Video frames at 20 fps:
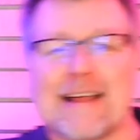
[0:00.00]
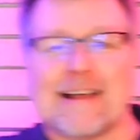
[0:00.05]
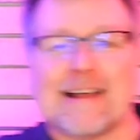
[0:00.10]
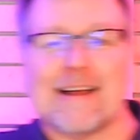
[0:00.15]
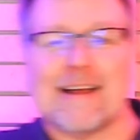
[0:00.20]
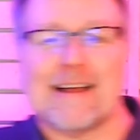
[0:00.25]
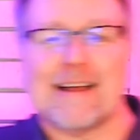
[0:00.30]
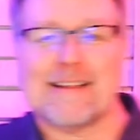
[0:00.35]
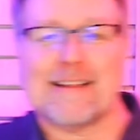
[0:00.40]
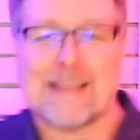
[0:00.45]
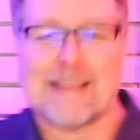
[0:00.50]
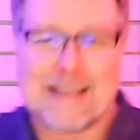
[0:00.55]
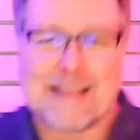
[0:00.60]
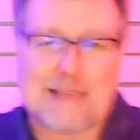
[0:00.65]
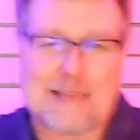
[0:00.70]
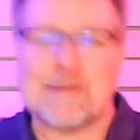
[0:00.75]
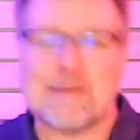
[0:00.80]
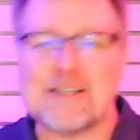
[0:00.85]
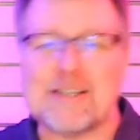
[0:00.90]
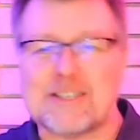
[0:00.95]
the
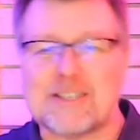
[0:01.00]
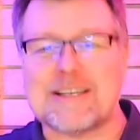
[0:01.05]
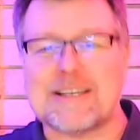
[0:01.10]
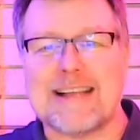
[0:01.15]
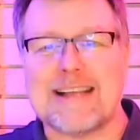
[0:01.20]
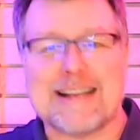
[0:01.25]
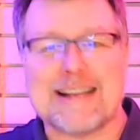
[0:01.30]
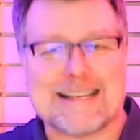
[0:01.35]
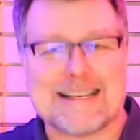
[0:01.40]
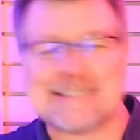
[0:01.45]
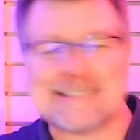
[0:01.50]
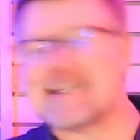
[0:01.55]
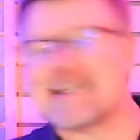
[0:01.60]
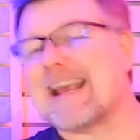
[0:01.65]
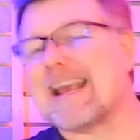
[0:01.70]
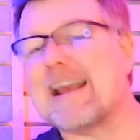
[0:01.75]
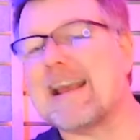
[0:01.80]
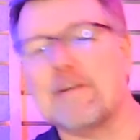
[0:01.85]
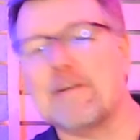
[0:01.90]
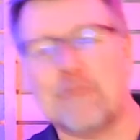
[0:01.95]
image in a
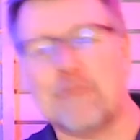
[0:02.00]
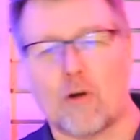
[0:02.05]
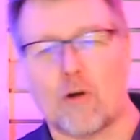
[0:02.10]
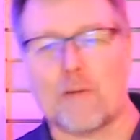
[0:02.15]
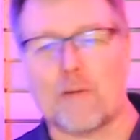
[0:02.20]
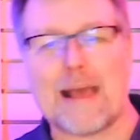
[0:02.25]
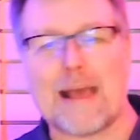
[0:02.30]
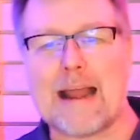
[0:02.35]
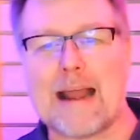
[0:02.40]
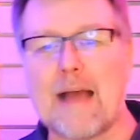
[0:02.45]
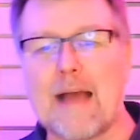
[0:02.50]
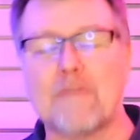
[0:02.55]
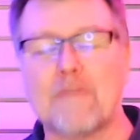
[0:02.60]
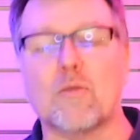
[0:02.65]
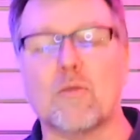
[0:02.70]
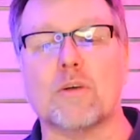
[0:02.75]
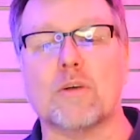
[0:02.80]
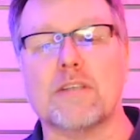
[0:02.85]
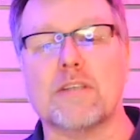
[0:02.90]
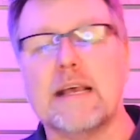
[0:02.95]
scanned format
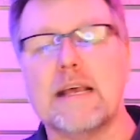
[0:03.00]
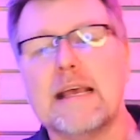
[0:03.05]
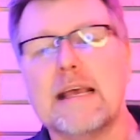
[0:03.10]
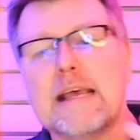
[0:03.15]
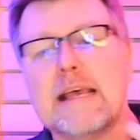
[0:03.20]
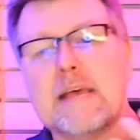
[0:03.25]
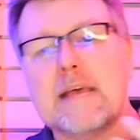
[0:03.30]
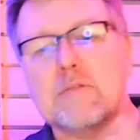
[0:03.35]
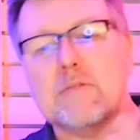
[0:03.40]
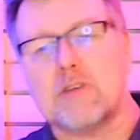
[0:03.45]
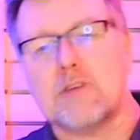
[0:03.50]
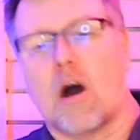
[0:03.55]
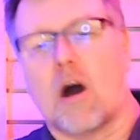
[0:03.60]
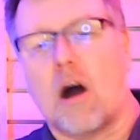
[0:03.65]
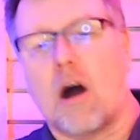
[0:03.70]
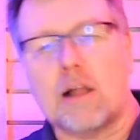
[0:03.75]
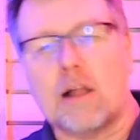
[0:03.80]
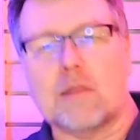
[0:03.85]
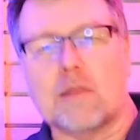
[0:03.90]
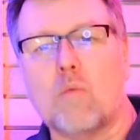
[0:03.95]
afterwards. It was
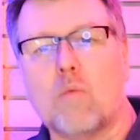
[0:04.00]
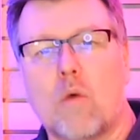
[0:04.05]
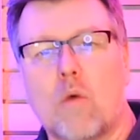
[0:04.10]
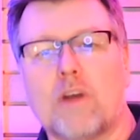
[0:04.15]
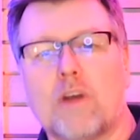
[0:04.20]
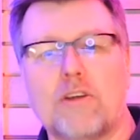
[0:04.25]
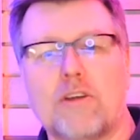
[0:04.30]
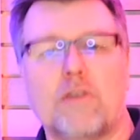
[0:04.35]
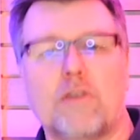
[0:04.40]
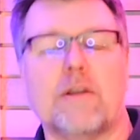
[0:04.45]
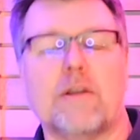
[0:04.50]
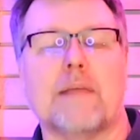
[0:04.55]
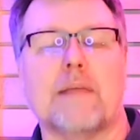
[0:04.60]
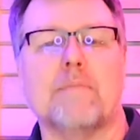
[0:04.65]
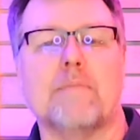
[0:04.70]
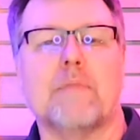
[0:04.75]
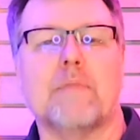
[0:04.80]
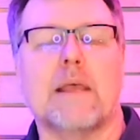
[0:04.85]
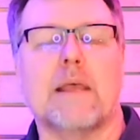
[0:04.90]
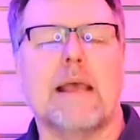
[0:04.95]
all in one unit.
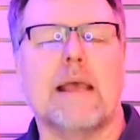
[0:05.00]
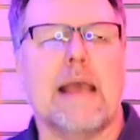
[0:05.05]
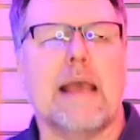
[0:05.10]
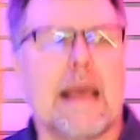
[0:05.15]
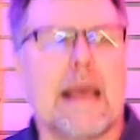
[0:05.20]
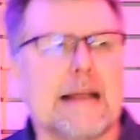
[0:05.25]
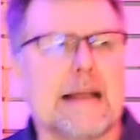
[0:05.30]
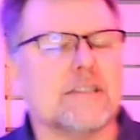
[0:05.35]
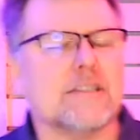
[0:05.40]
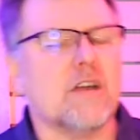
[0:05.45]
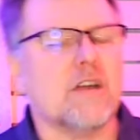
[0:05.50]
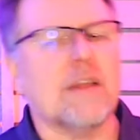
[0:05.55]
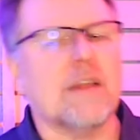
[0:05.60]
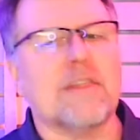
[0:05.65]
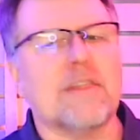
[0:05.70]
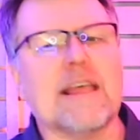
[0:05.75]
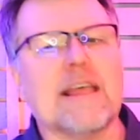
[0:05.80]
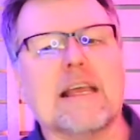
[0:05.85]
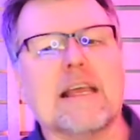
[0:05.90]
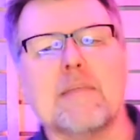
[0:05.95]
And I started
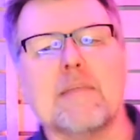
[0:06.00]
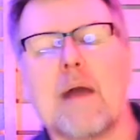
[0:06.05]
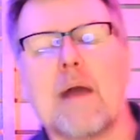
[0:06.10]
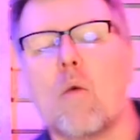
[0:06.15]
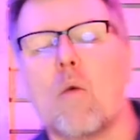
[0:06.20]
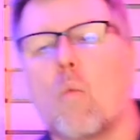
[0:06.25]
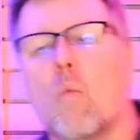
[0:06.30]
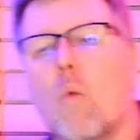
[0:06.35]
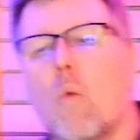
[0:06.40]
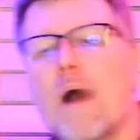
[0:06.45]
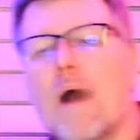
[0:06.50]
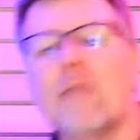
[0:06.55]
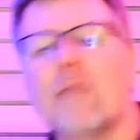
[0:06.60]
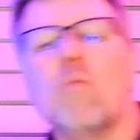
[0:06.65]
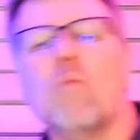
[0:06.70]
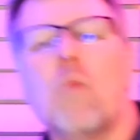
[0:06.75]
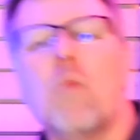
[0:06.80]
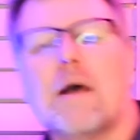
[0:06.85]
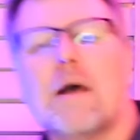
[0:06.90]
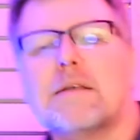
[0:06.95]
thinking about
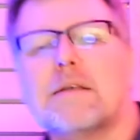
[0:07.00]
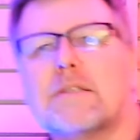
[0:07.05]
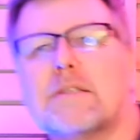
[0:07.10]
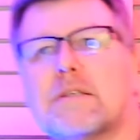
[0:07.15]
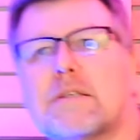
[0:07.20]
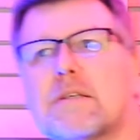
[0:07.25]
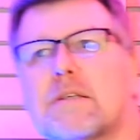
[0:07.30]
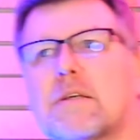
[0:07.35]
what's